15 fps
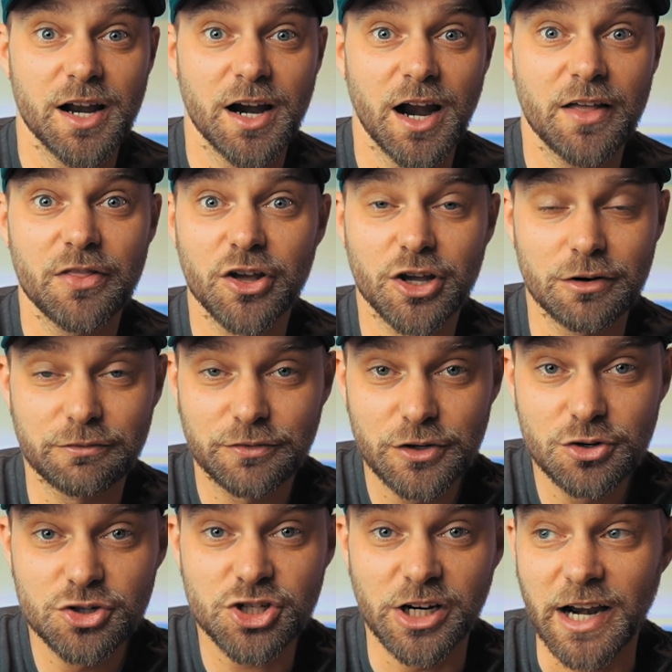and the
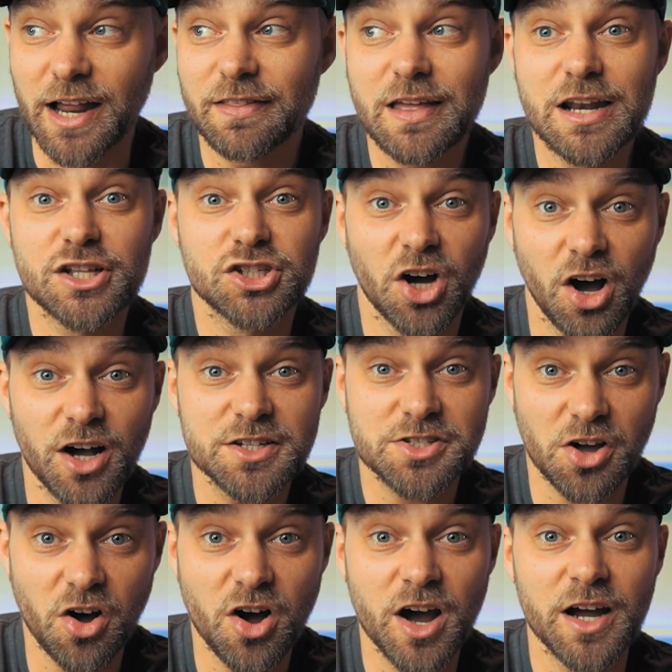confusion, and then he tossed
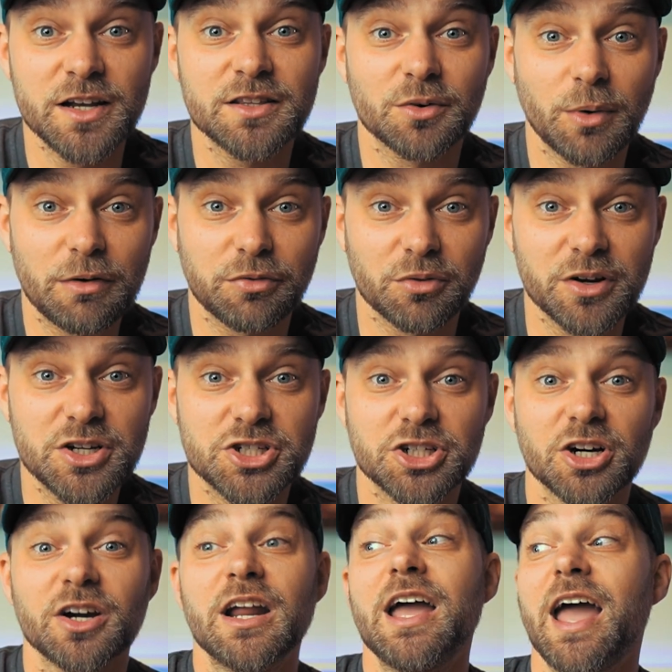on the referee
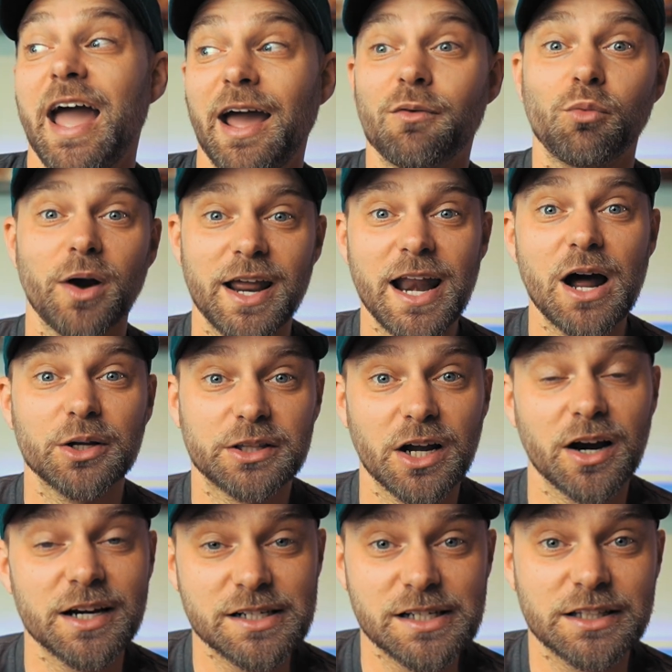shirt and ran out
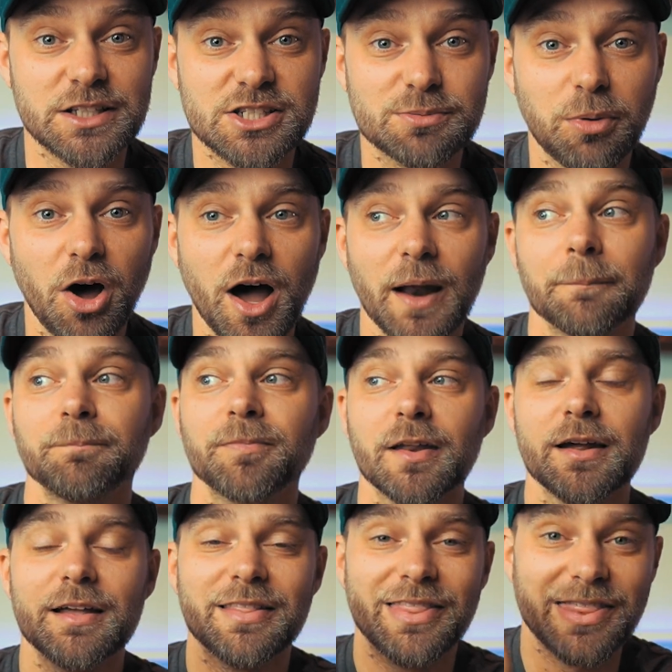there and did the spot.
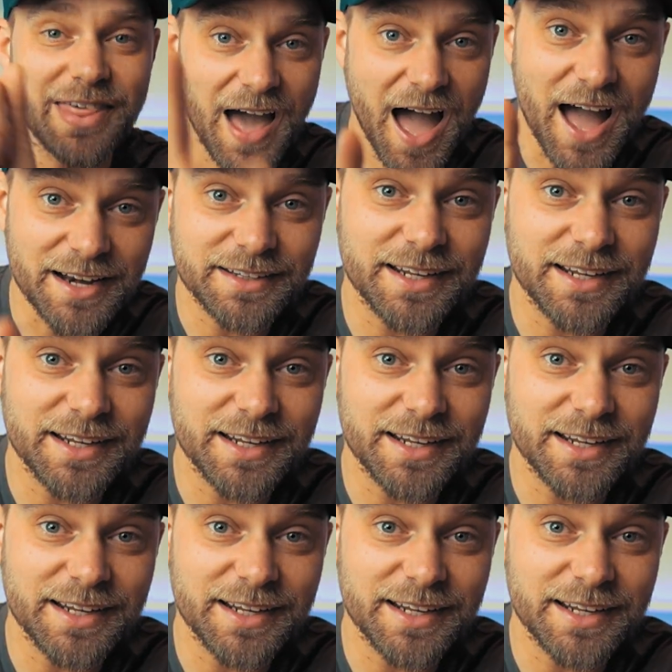That